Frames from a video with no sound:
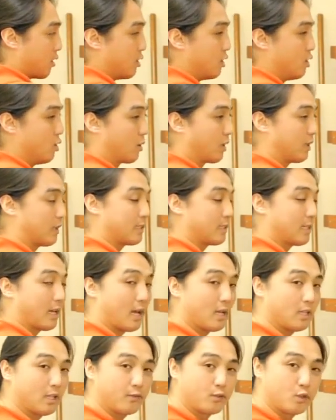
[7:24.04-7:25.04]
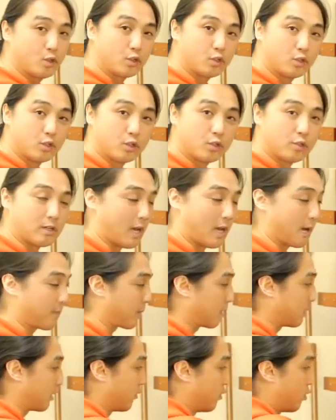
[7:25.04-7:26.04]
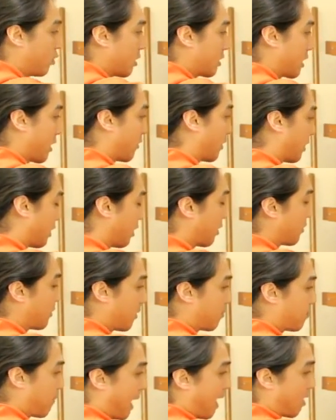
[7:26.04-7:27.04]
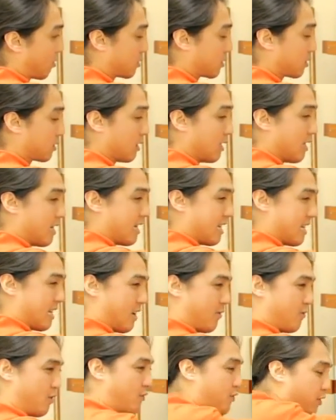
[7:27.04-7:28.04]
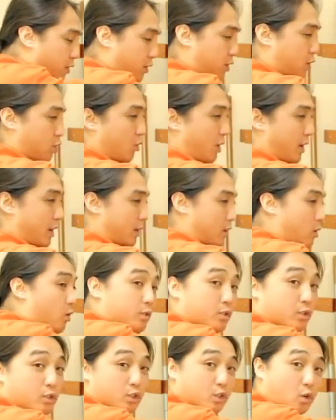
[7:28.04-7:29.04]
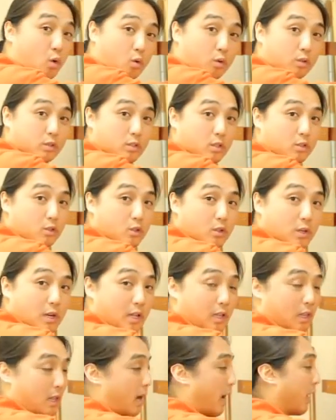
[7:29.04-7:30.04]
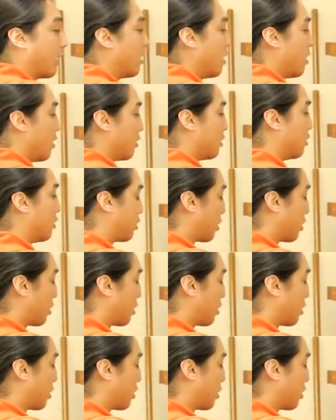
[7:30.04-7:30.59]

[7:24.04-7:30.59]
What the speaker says: You can tell if you're good or not because if you just get a little bit of bounce, if you feel the strain go in your shoulders, you're not alive. You